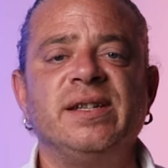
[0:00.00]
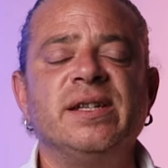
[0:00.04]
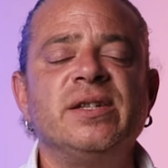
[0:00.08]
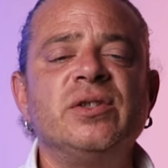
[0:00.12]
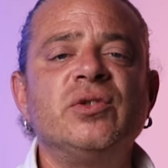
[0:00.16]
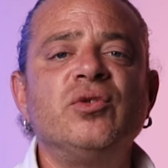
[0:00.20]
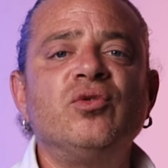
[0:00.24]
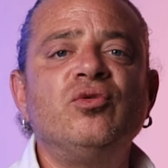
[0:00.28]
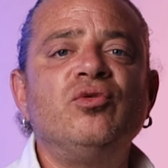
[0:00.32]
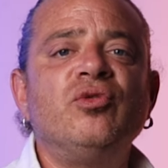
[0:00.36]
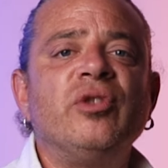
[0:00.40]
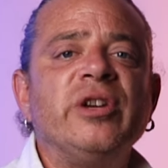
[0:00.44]

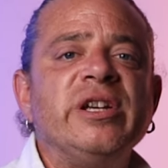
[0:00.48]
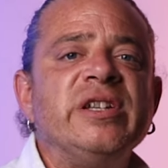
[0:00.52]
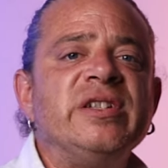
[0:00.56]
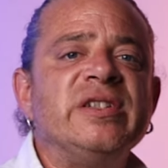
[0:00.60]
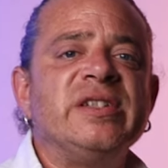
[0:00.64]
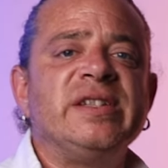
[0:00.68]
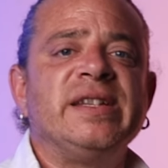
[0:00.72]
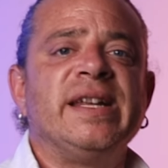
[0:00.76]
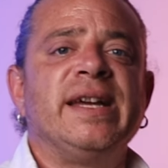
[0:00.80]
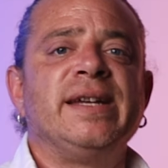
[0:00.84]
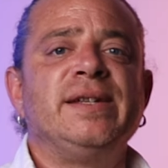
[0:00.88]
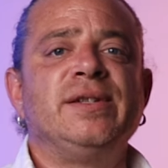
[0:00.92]
There's a
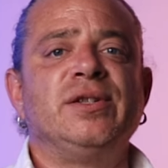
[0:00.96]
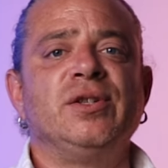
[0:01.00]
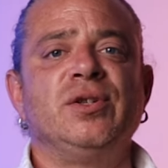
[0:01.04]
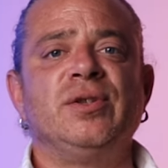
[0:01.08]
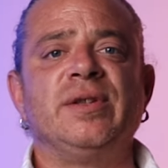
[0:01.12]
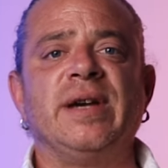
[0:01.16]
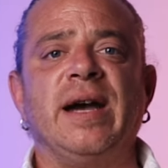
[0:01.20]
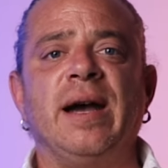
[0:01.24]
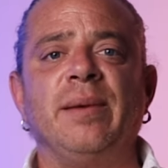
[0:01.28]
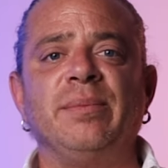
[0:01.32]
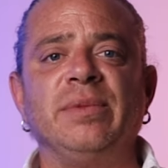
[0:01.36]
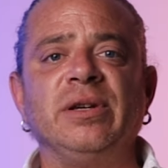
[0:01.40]
reason they
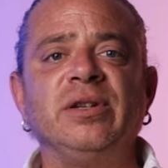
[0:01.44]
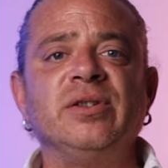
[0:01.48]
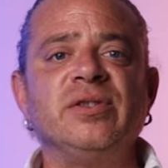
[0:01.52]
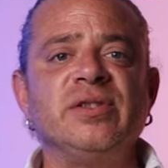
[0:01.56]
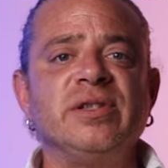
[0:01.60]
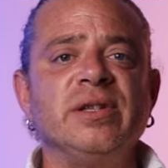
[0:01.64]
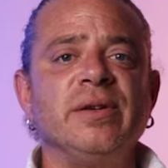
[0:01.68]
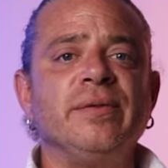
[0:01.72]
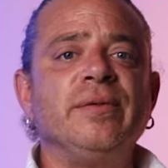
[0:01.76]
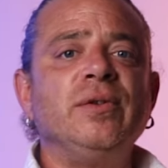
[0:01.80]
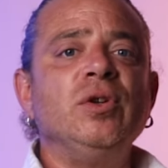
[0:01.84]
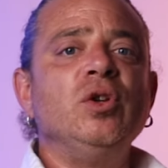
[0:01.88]
do that
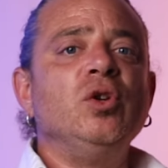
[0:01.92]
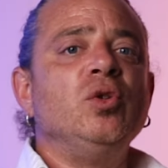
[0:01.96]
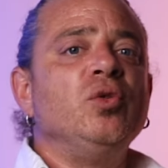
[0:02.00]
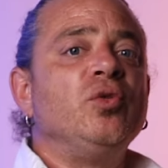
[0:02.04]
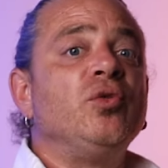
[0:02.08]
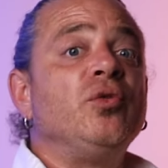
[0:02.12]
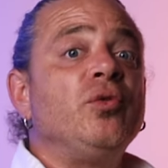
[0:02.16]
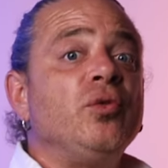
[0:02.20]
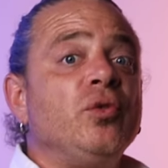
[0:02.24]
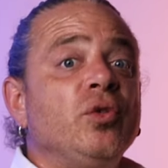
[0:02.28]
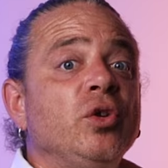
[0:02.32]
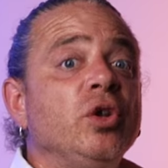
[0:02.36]
because if you
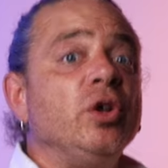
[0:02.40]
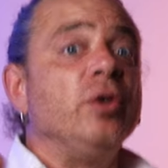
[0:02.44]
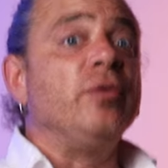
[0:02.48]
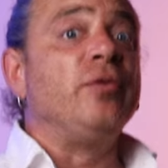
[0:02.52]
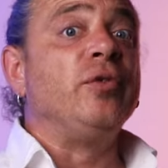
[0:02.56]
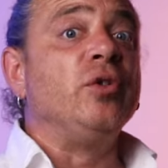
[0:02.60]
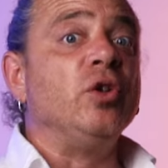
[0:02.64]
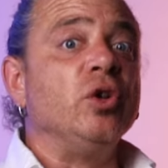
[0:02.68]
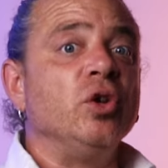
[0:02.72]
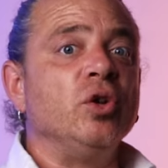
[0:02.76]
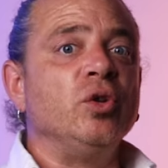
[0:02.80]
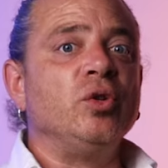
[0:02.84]

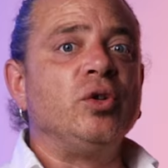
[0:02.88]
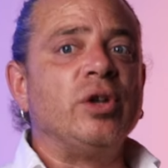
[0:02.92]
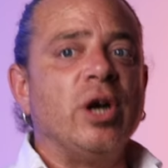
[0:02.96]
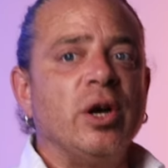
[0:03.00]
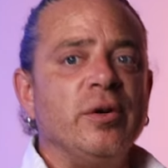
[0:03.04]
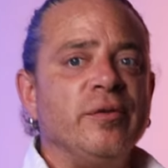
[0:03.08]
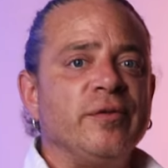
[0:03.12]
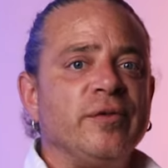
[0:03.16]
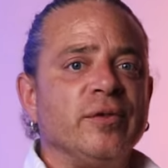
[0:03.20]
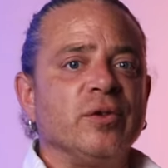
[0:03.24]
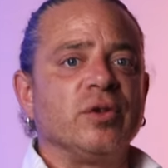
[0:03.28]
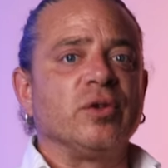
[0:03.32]
if you
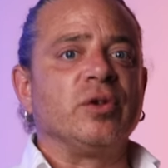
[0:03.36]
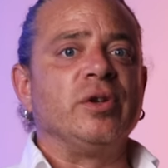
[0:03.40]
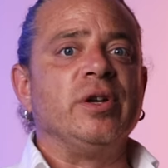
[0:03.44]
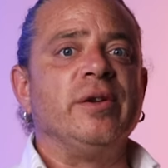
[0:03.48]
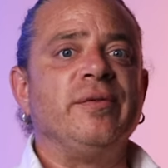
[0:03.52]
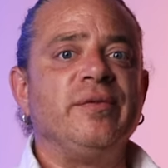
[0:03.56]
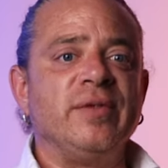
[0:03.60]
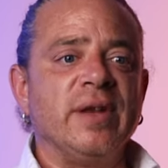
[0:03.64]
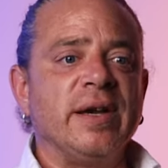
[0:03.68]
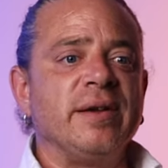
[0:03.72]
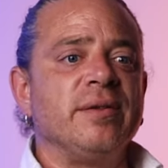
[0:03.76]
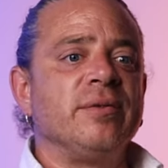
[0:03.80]
go for the
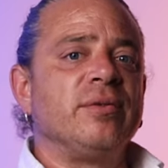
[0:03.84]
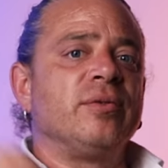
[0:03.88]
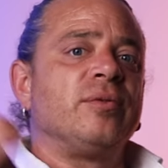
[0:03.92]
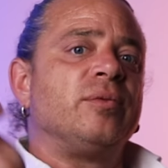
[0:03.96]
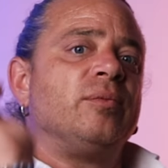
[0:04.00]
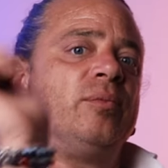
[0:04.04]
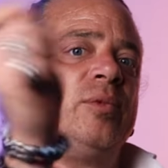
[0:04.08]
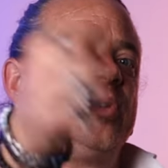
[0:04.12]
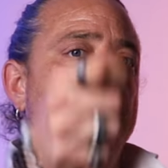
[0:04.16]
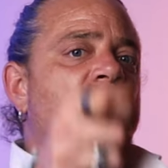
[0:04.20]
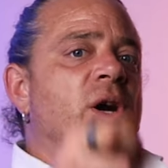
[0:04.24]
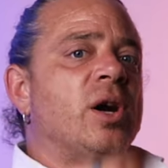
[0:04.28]
if they
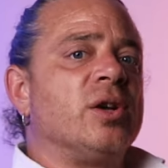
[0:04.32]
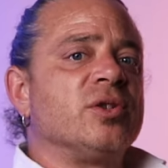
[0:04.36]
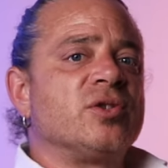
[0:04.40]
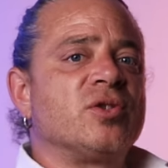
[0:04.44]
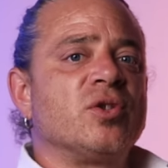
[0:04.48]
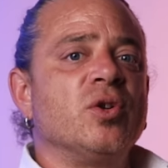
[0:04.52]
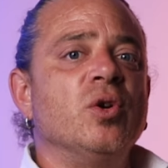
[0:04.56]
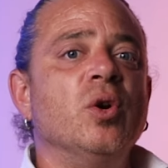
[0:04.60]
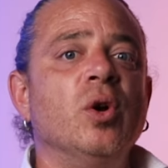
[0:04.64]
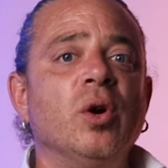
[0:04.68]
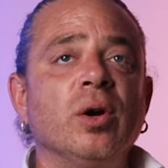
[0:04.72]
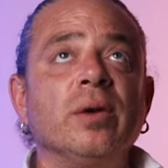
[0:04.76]

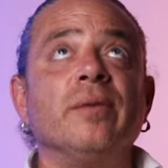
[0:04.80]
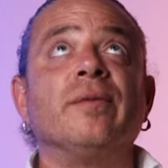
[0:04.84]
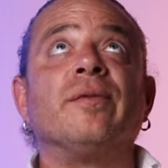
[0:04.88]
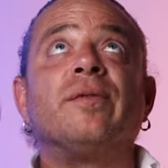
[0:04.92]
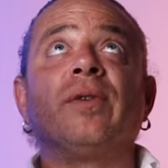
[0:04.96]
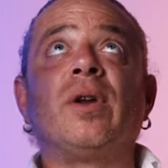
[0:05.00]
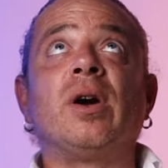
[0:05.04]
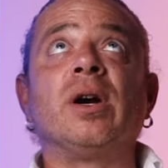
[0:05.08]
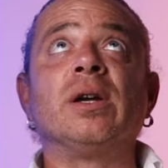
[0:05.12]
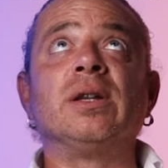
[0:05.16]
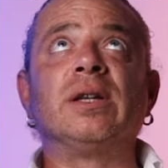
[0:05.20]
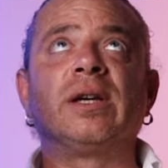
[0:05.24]
cast the hook,
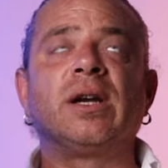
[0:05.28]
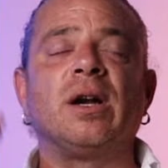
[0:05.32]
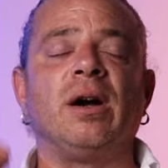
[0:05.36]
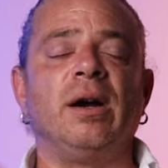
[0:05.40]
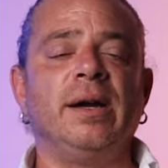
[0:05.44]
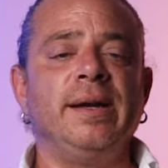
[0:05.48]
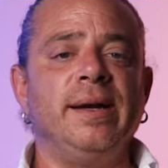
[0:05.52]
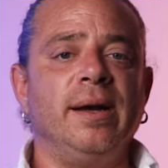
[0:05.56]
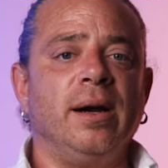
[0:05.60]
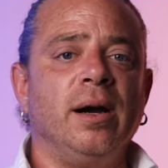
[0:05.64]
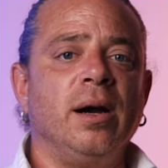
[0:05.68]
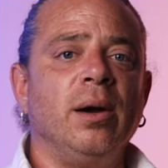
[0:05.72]
fly the
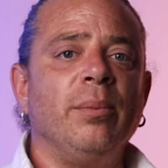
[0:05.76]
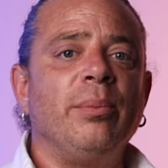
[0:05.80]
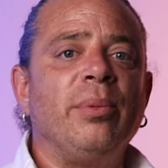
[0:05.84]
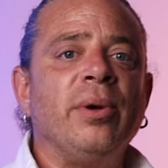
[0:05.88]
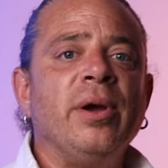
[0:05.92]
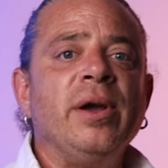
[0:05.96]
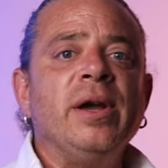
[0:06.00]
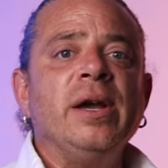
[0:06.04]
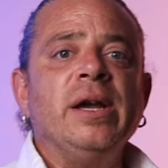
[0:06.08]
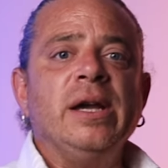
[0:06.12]
kite up,